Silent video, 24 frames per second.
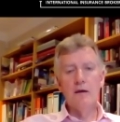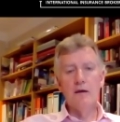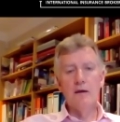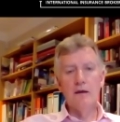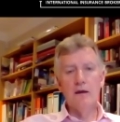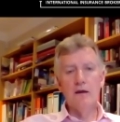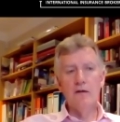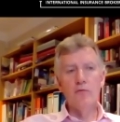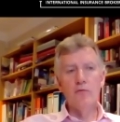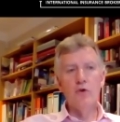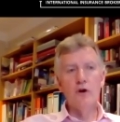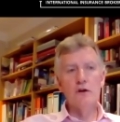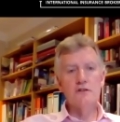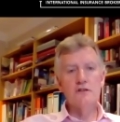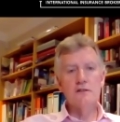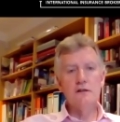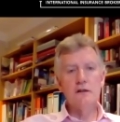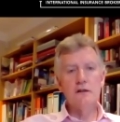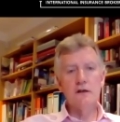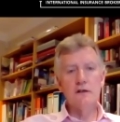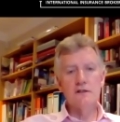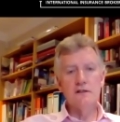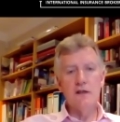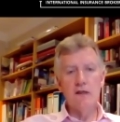If one just
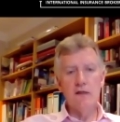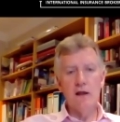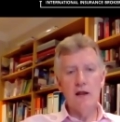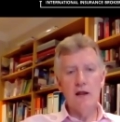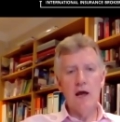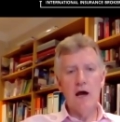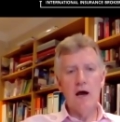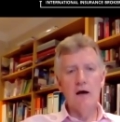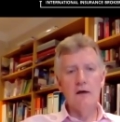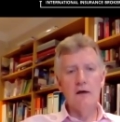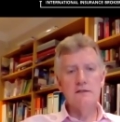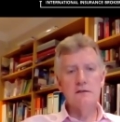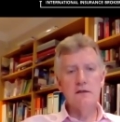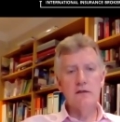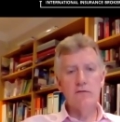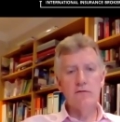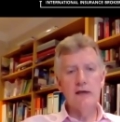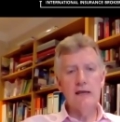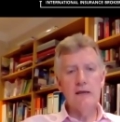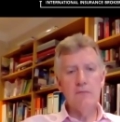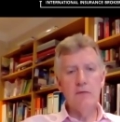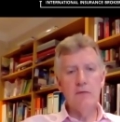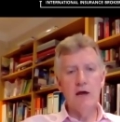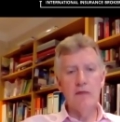looks at the last
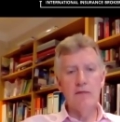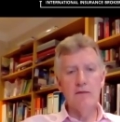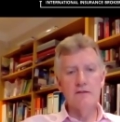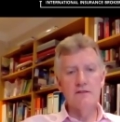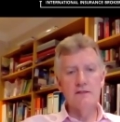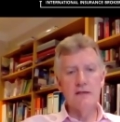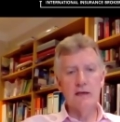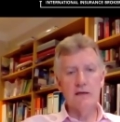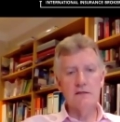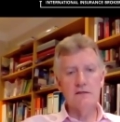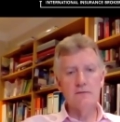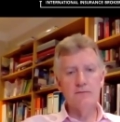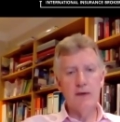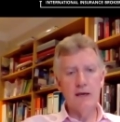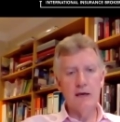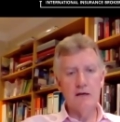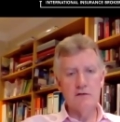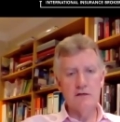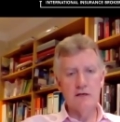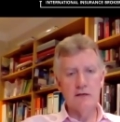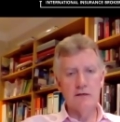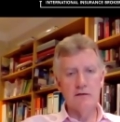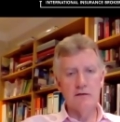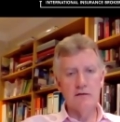3 months'
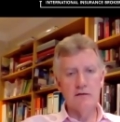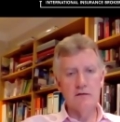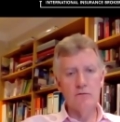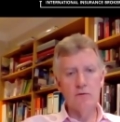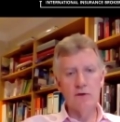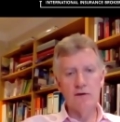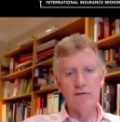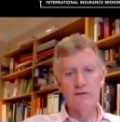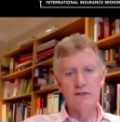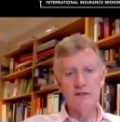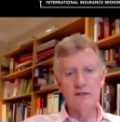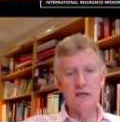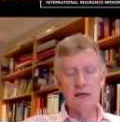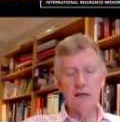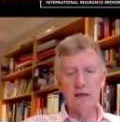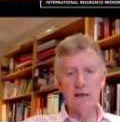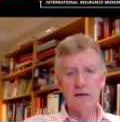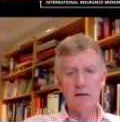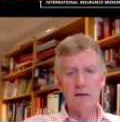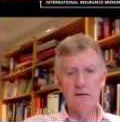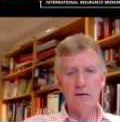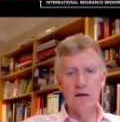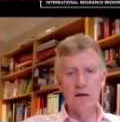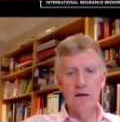experience, we've
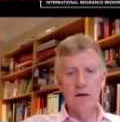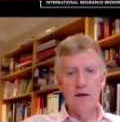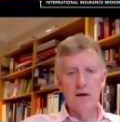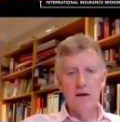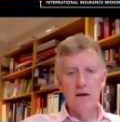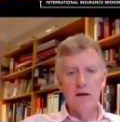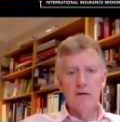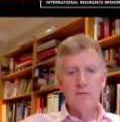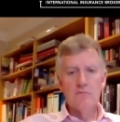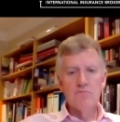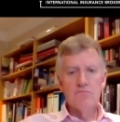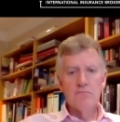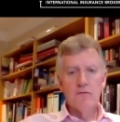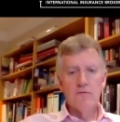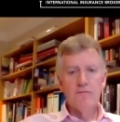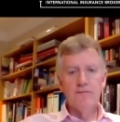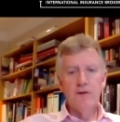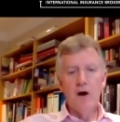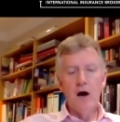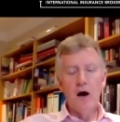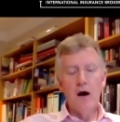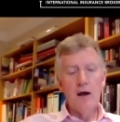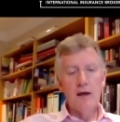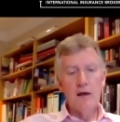seen
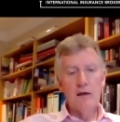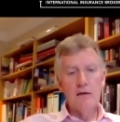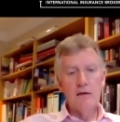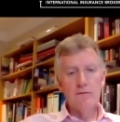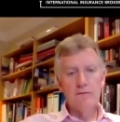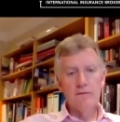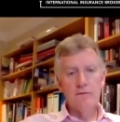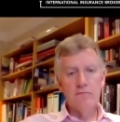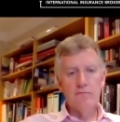5/6